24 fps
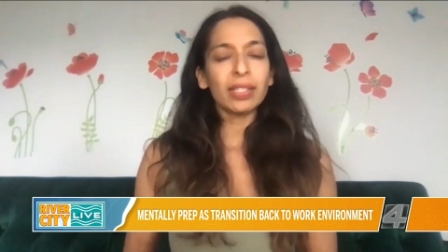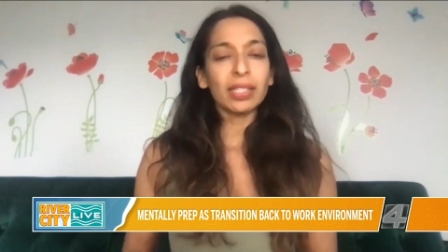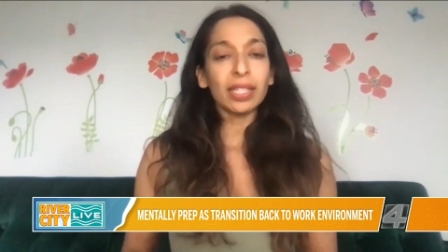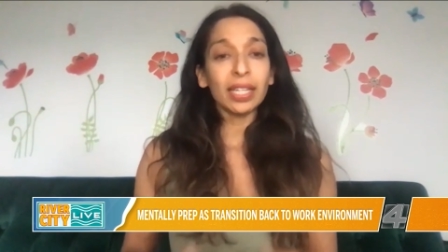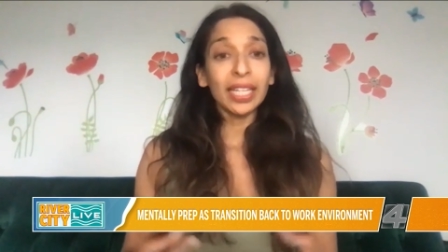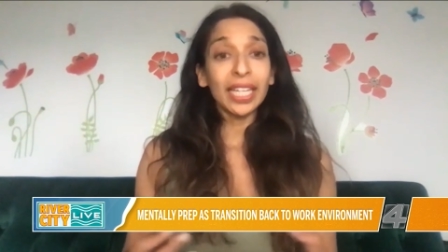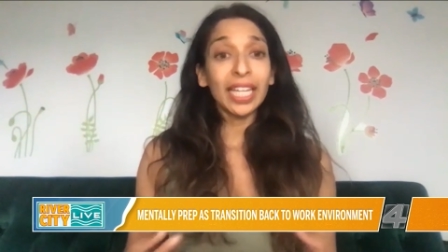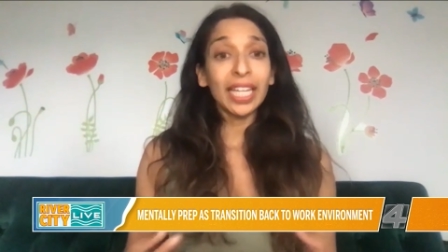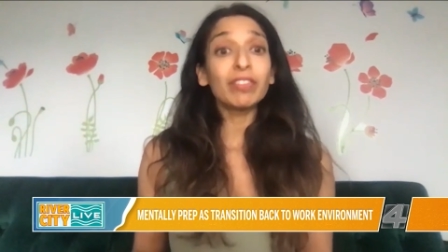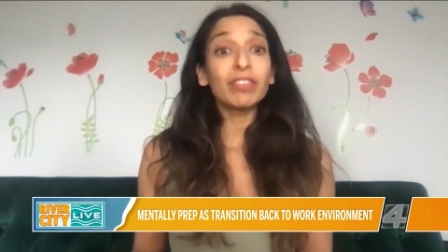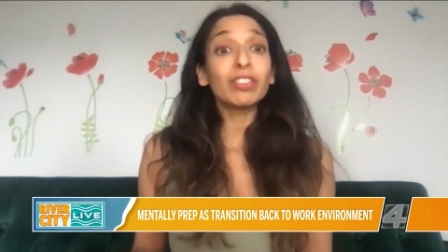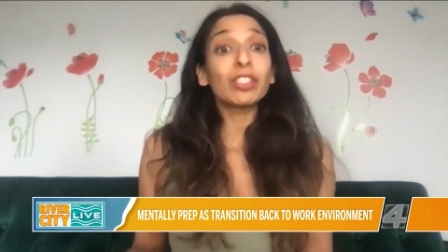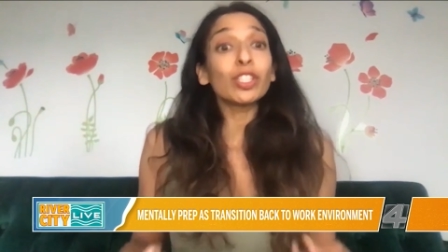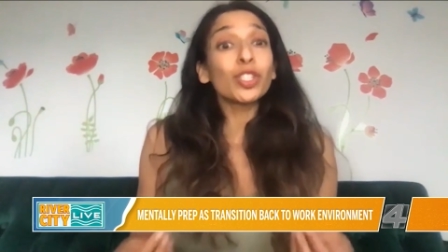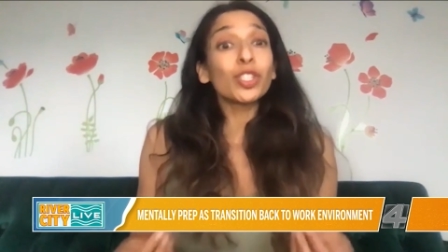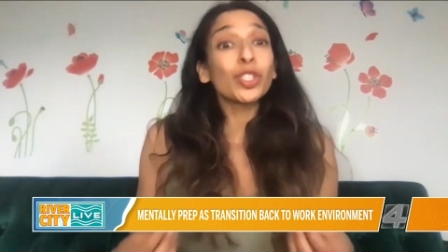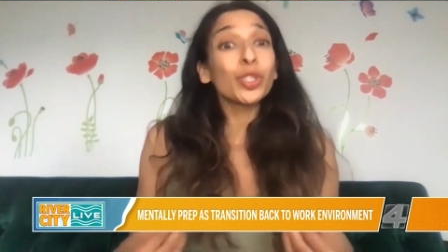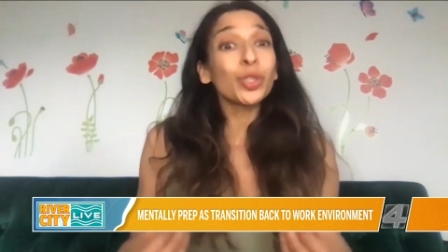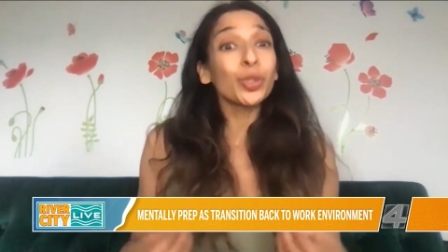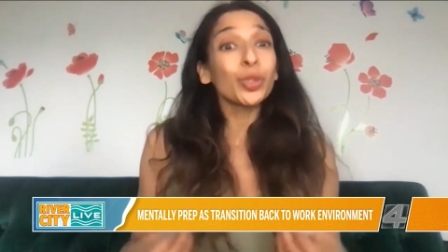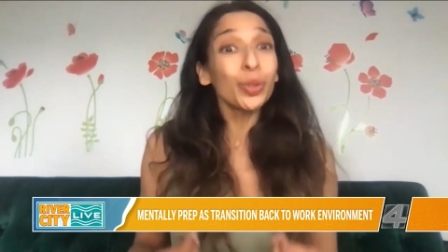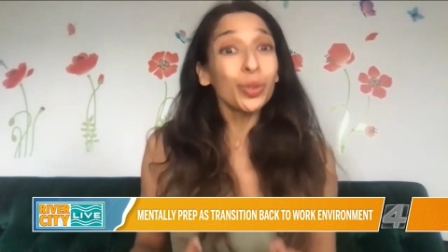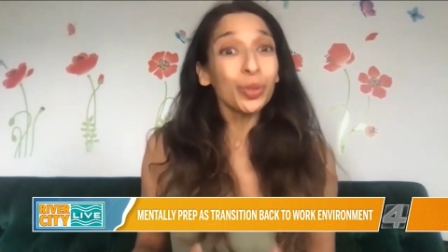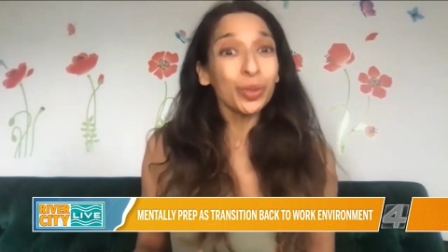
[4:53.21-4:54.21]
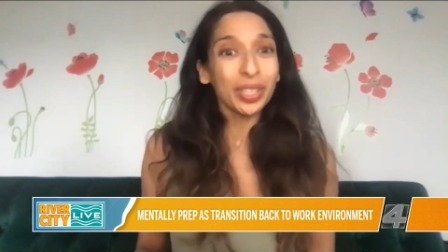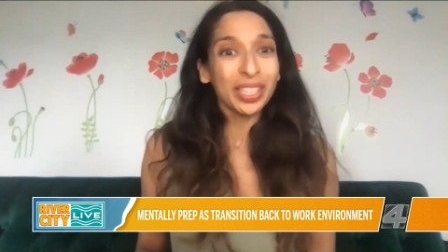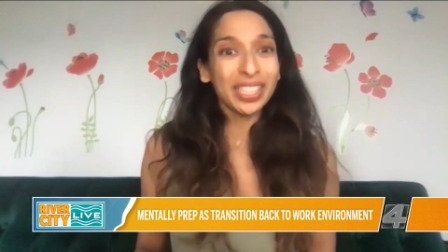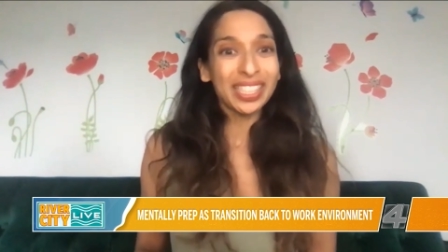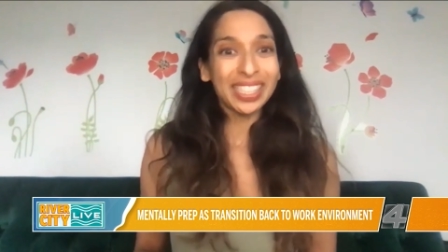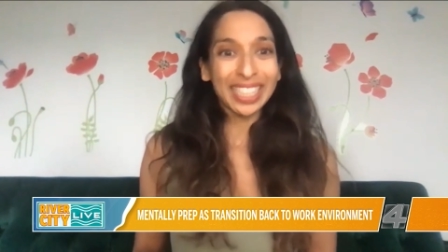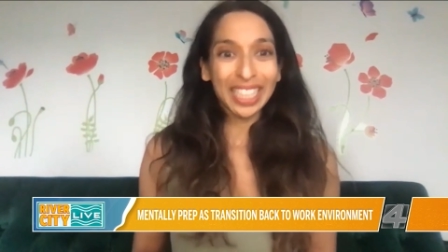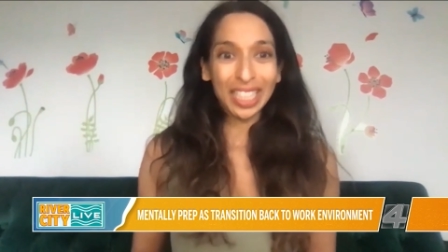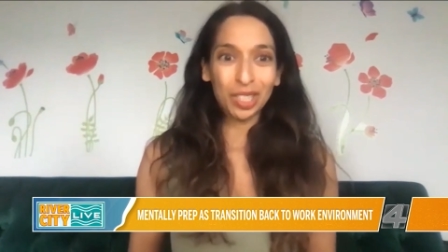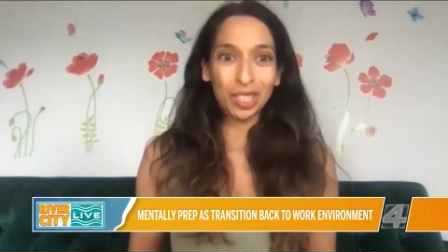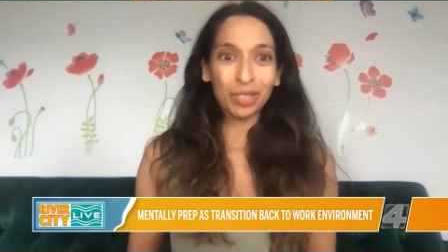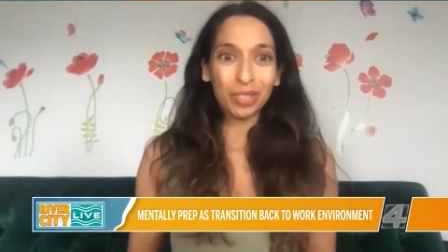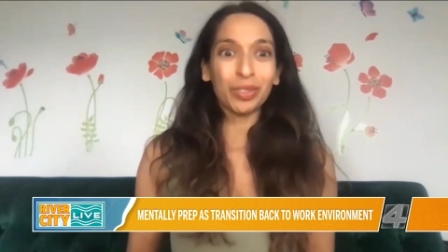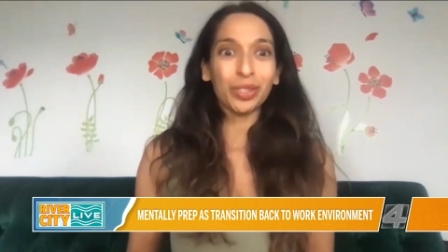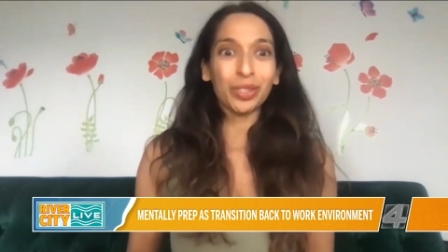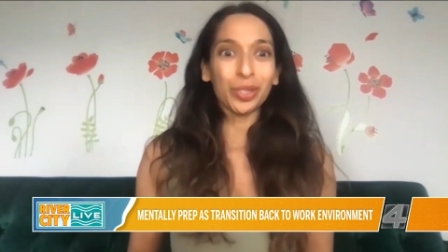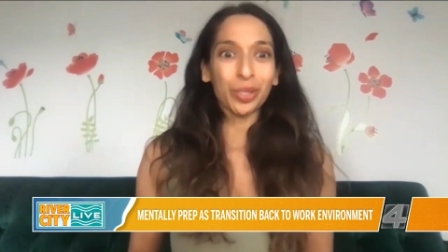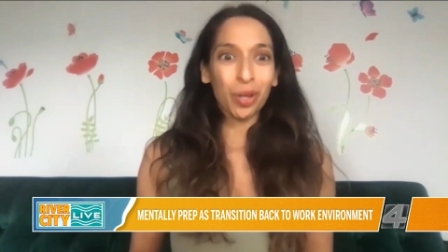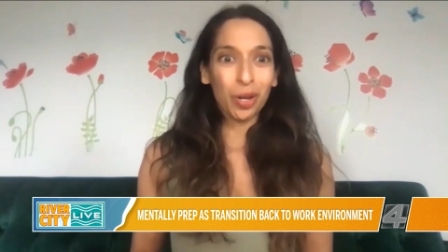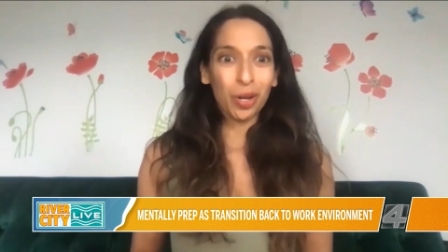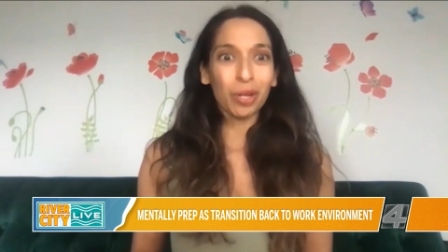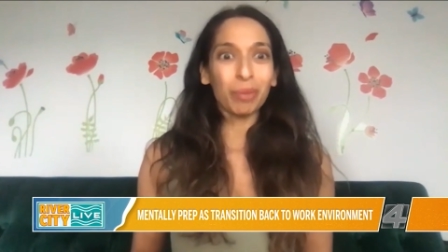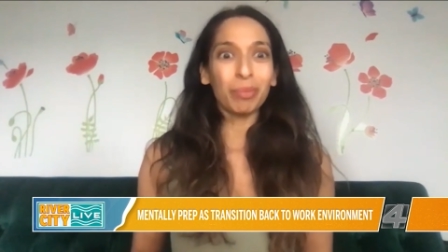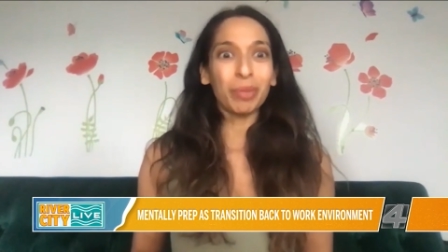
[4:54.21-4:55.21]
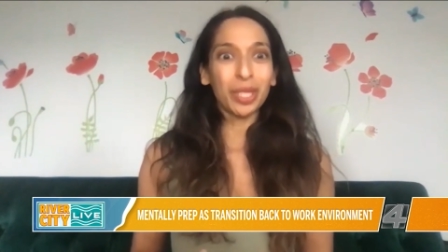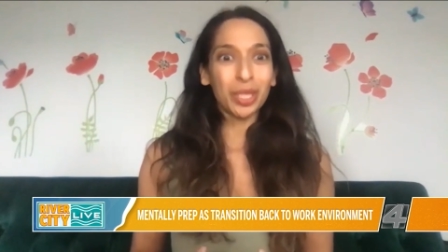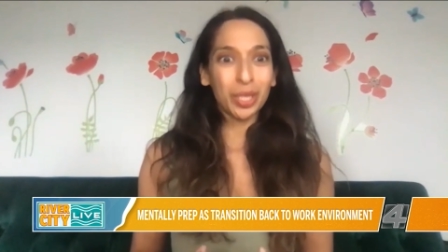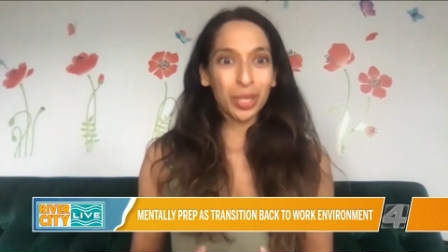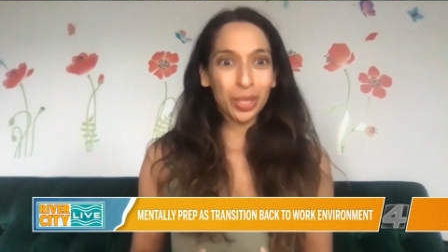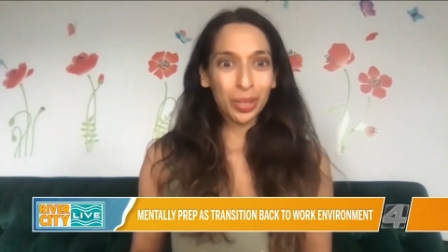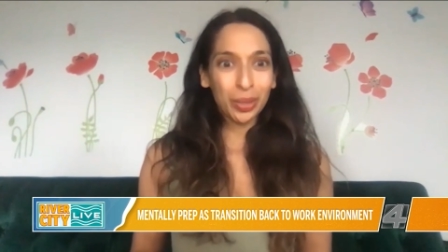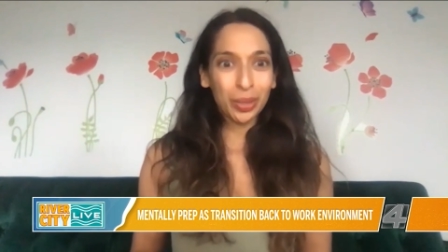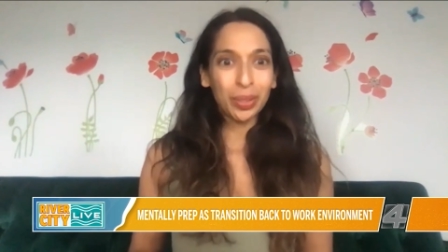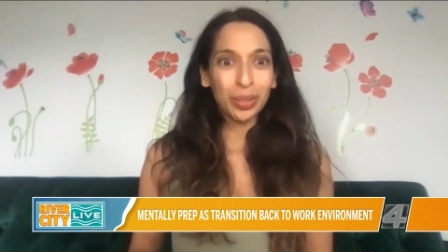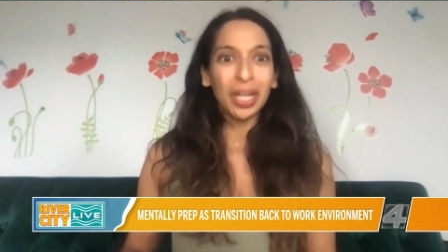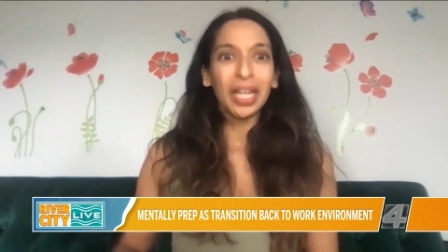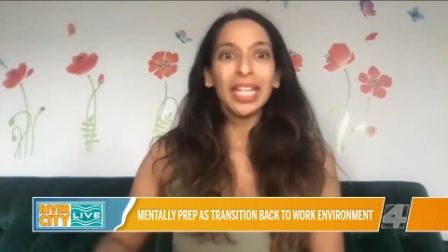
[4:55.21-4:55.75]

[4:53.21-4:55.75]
It gives the children a sense of autonomy too.